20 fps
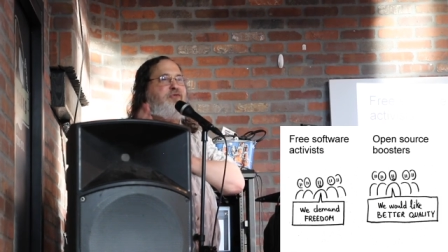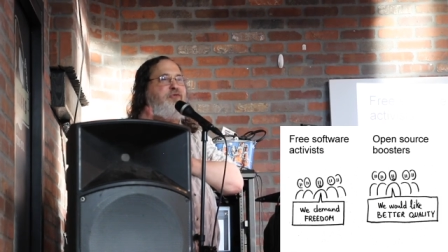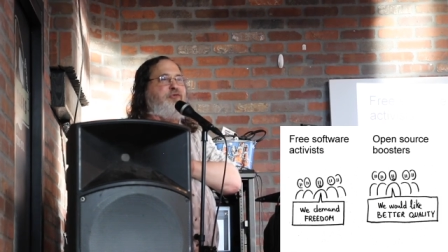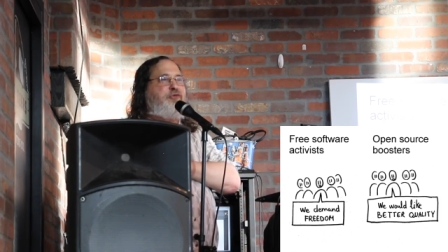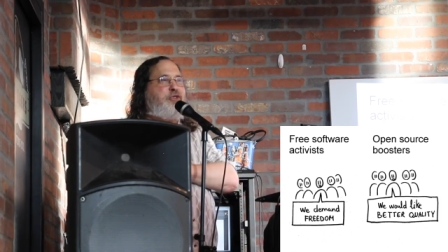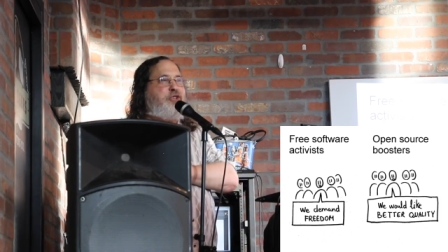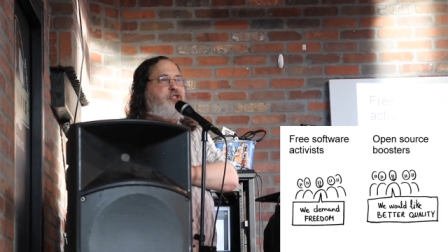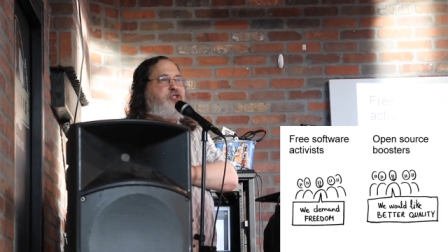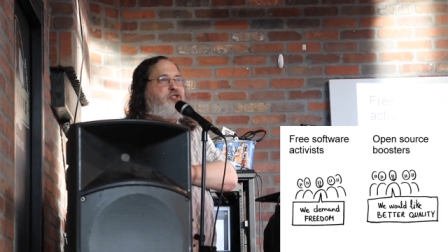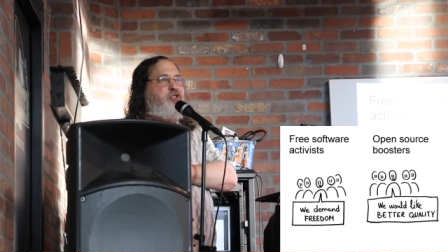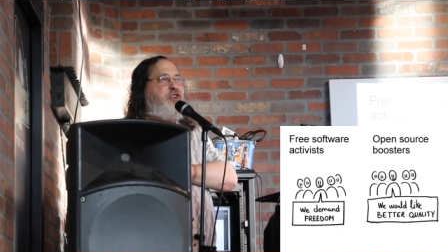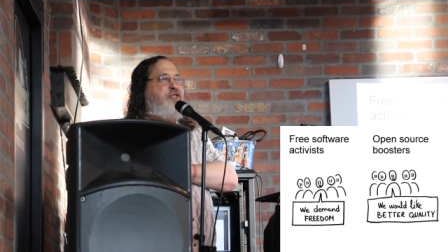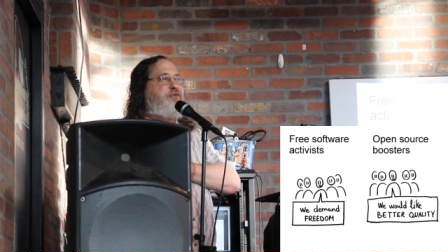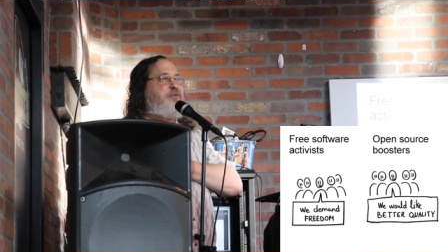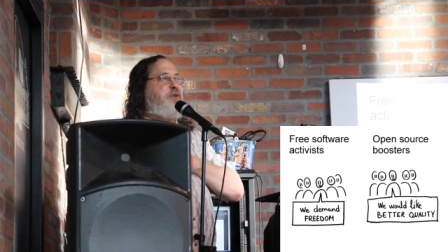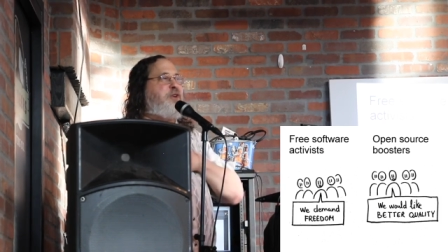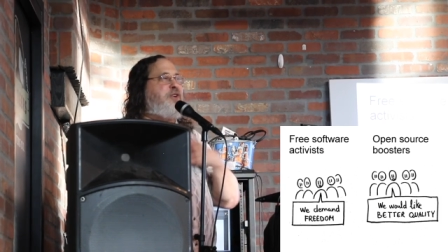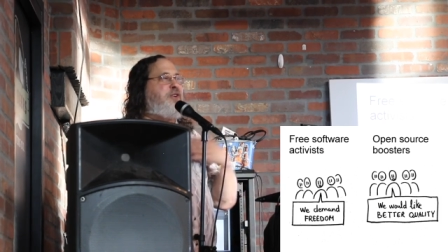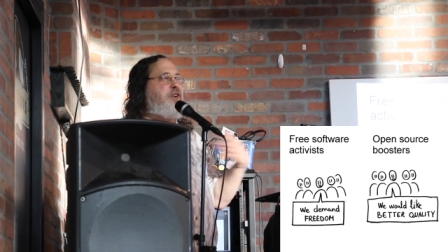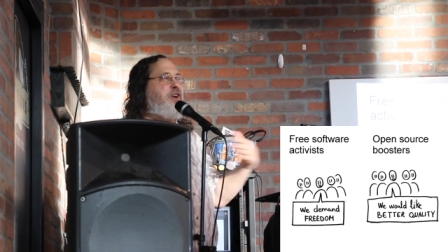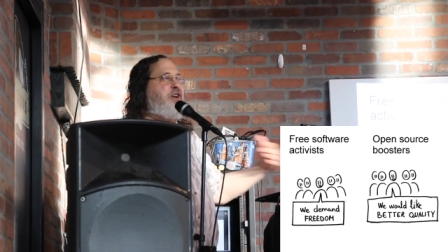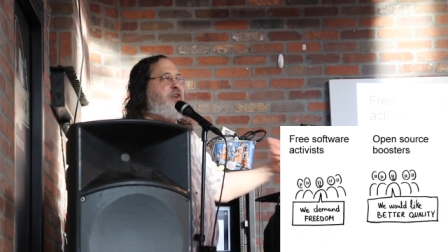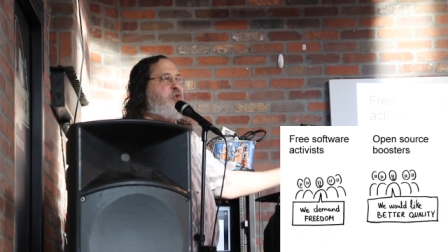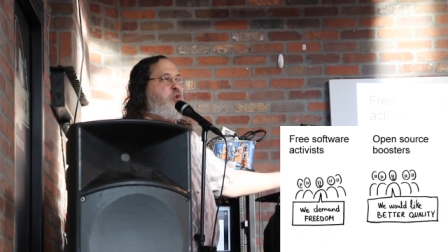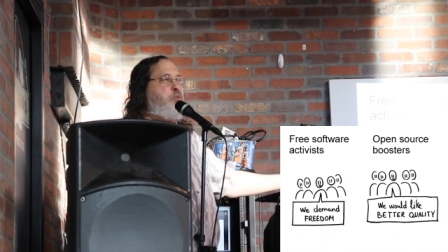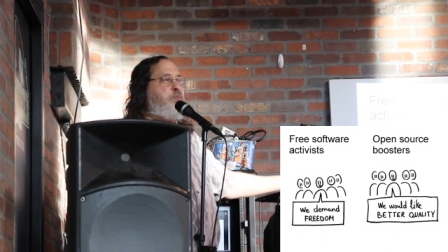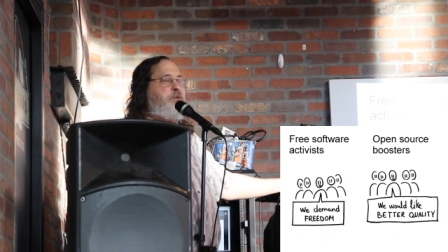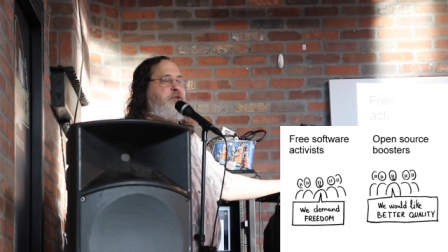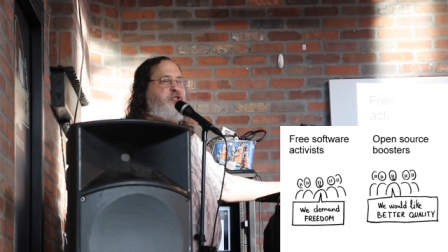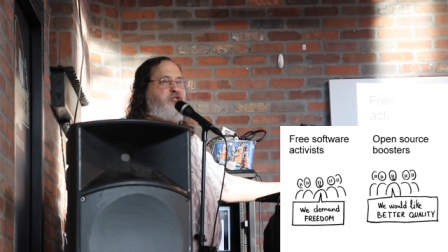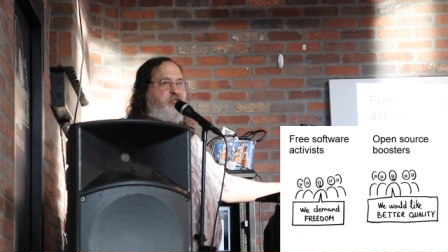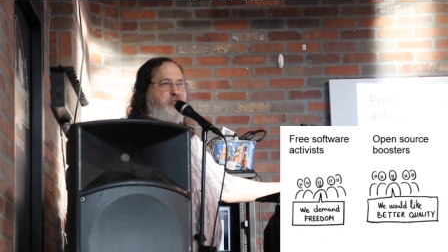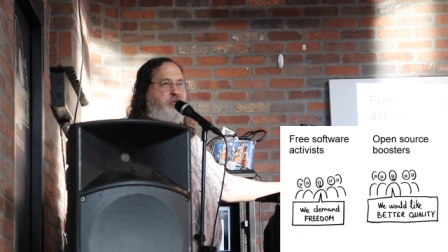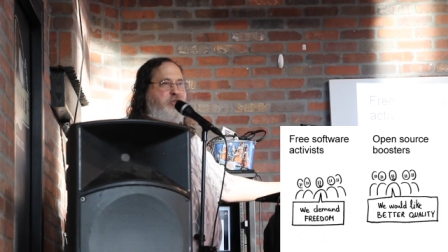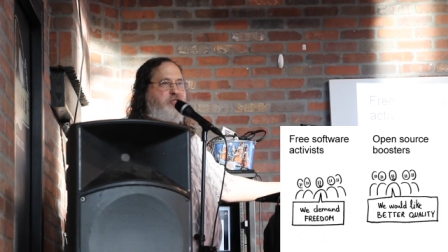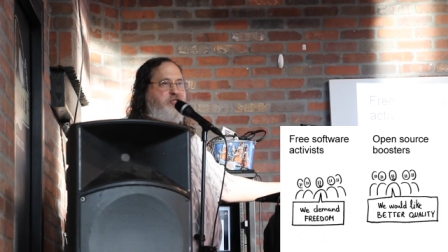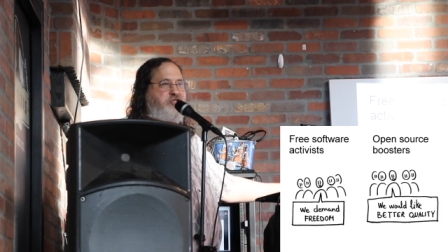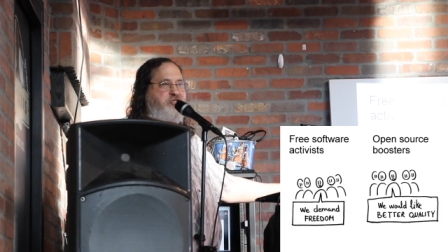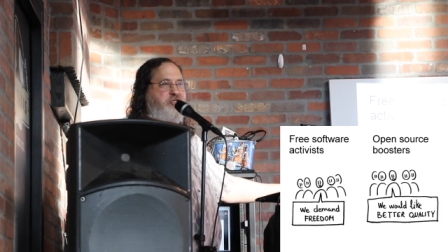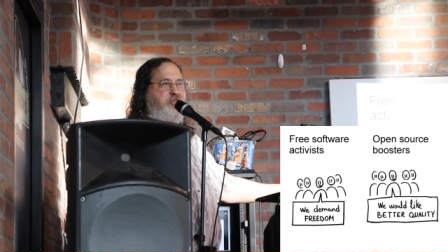free software and open
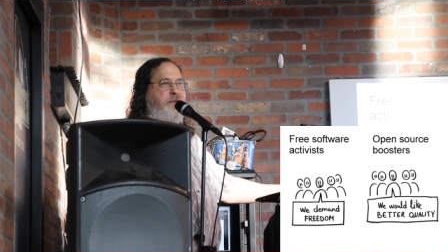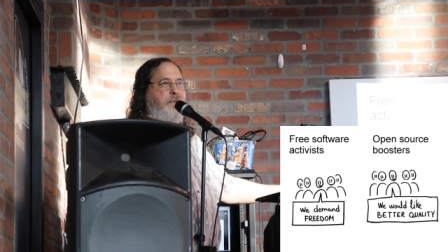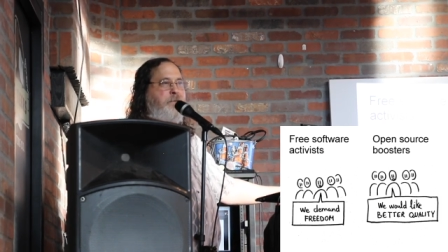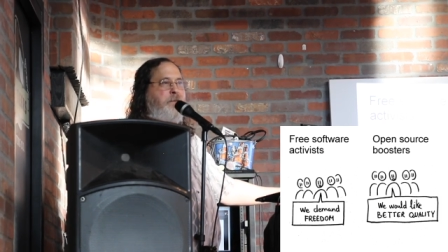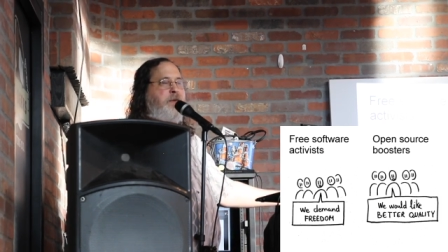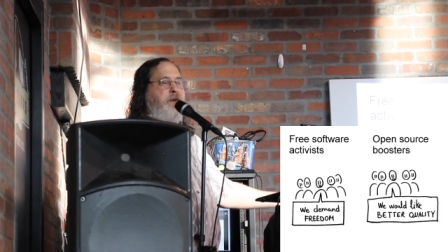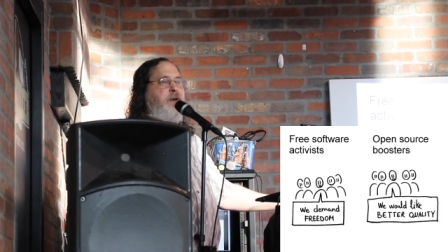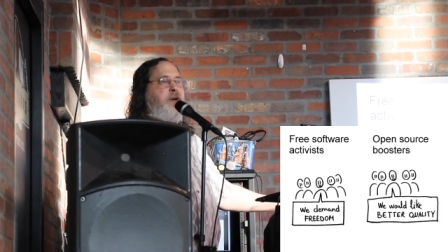source.